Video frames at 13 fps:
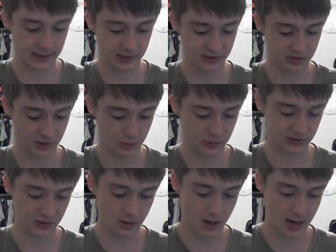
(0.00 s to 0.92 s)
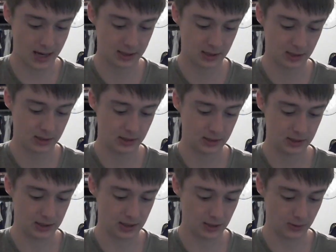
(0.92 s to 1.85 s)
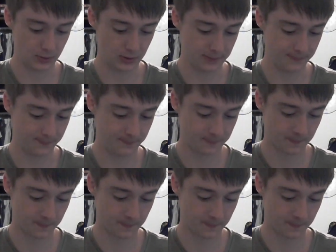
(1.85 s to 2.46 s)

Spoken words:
So it's not, you know,